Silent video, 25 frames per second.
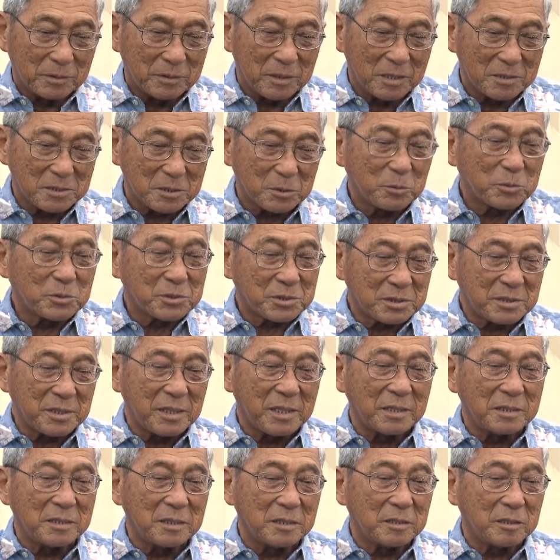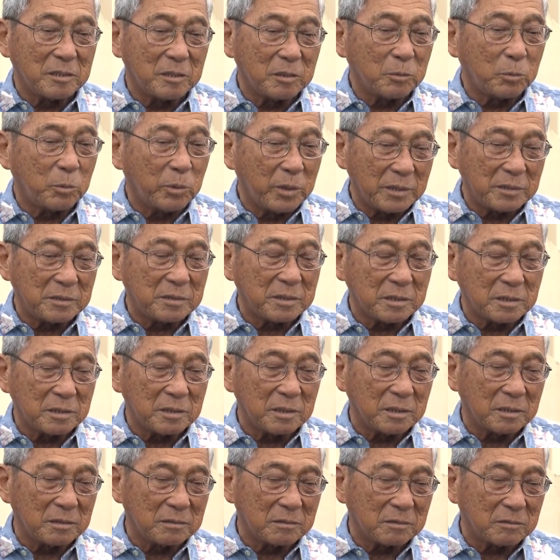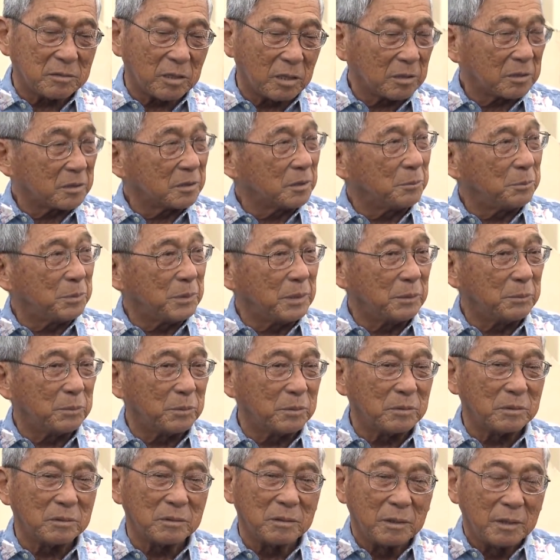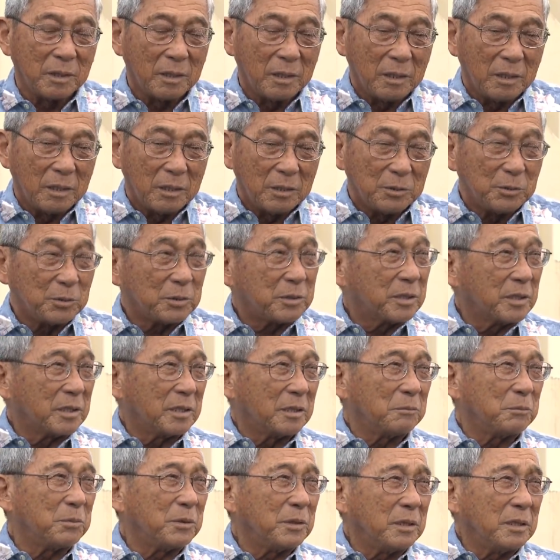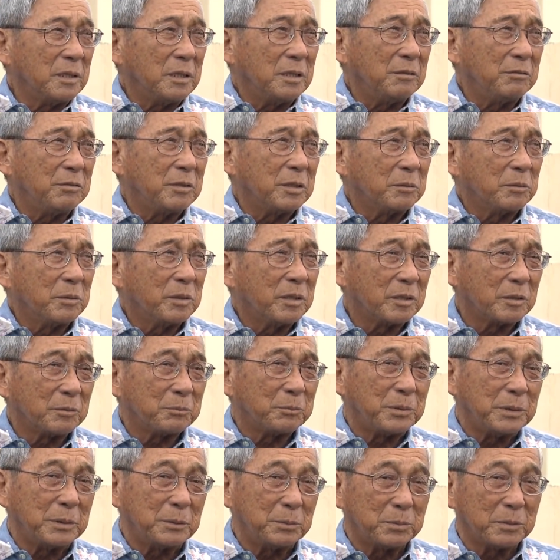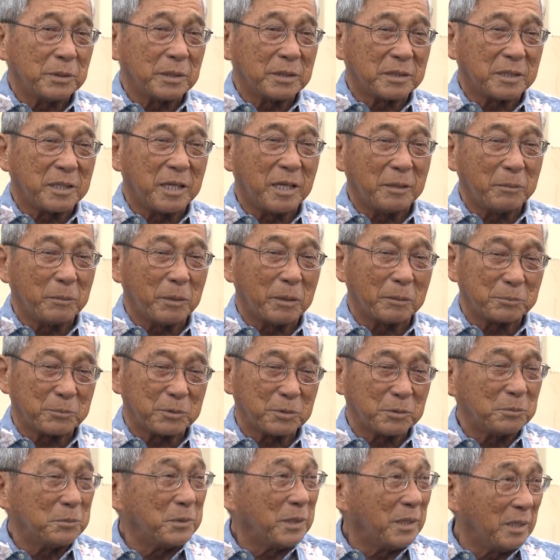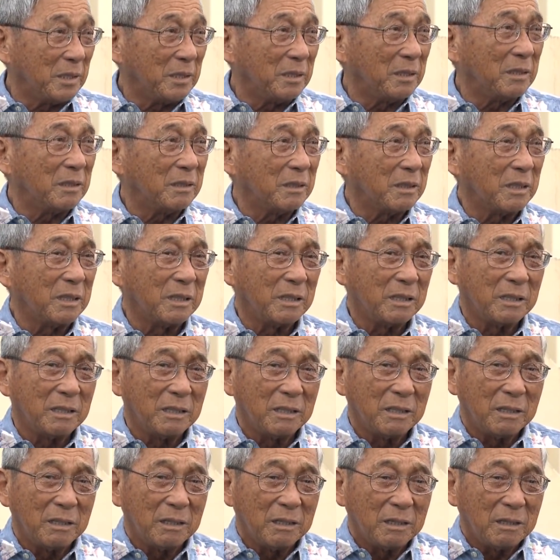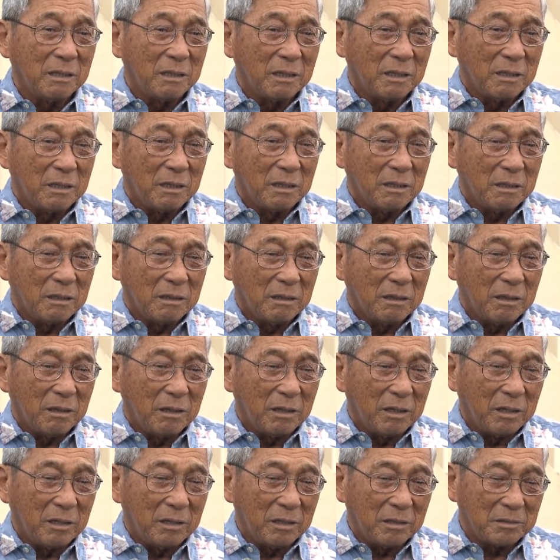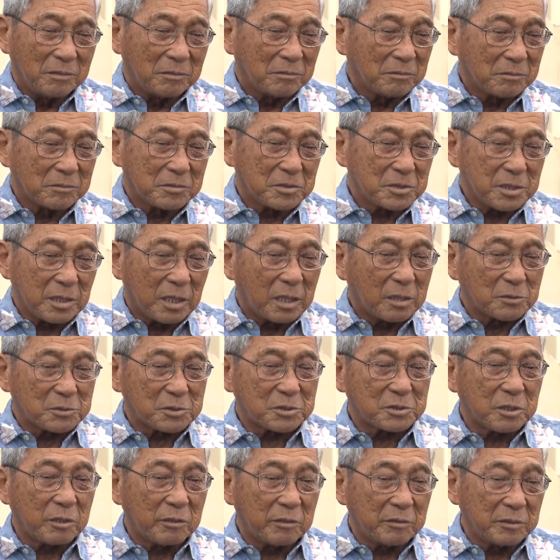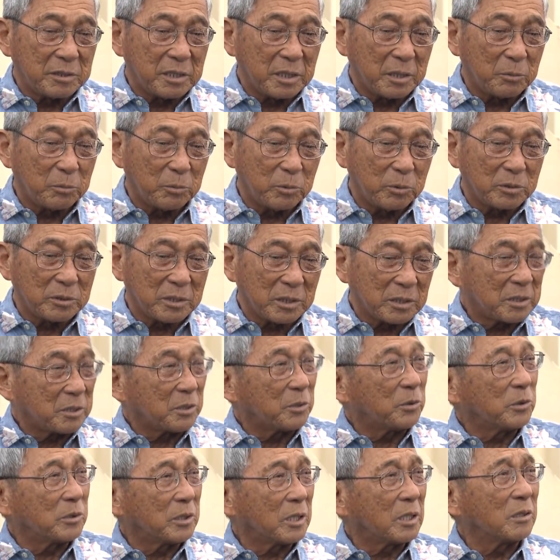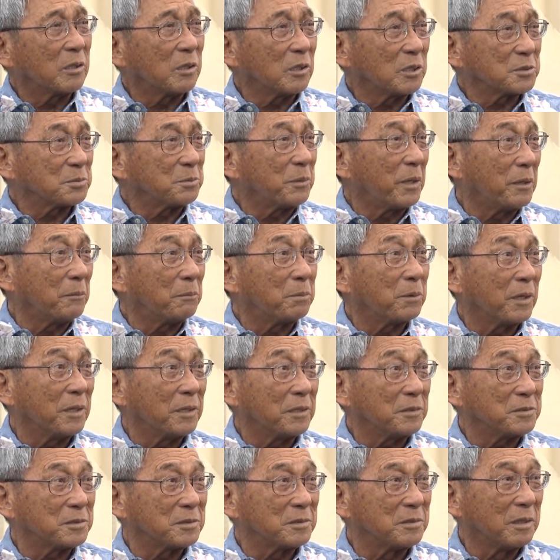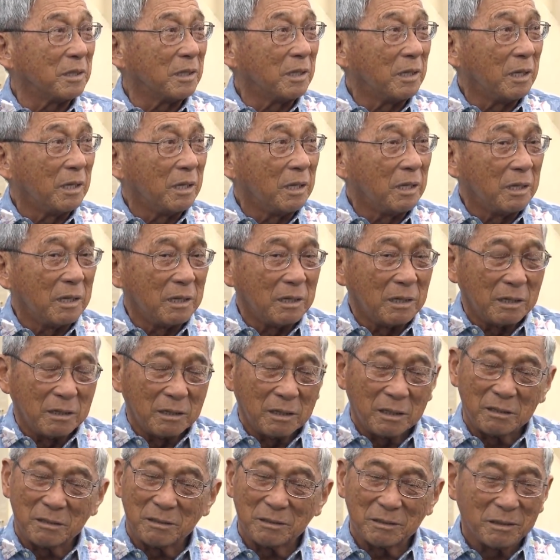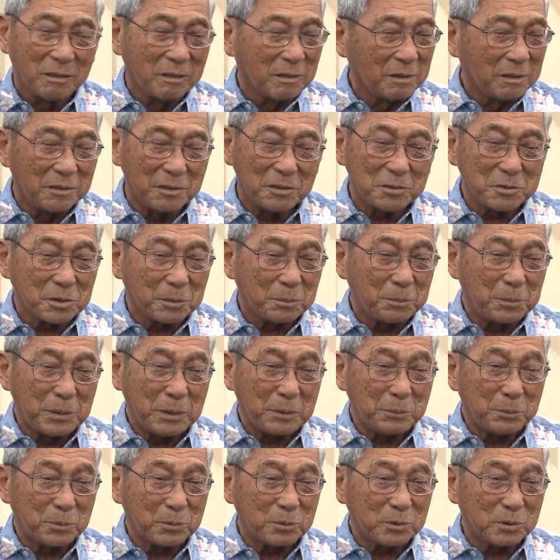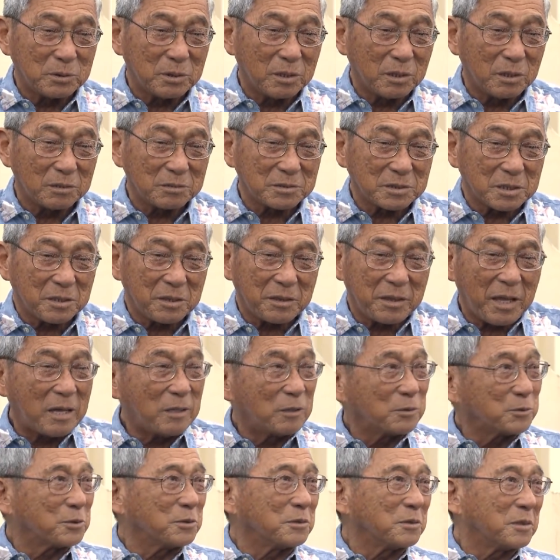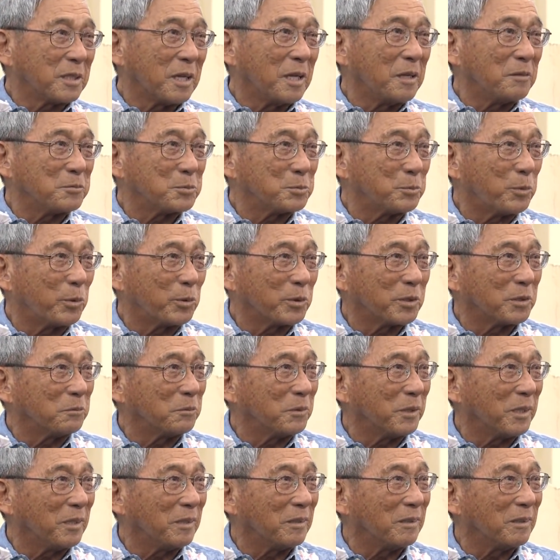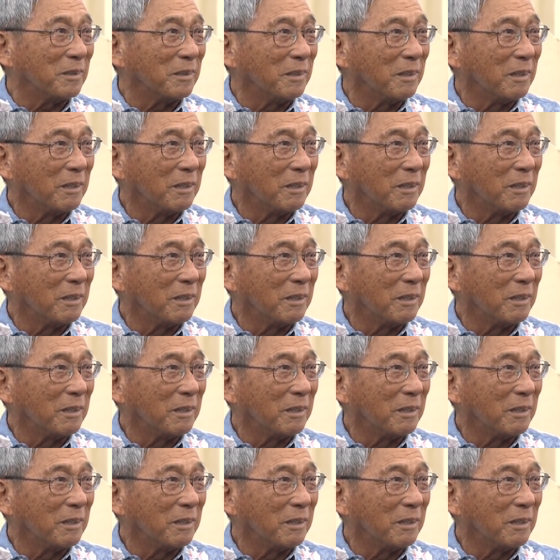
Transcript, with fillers: As I was standing there waiting and talking to people, you cannot believe the amount of people that came up to me and said how sorry they were that they heard I lost my place. These are people who lost a thousand times more than me.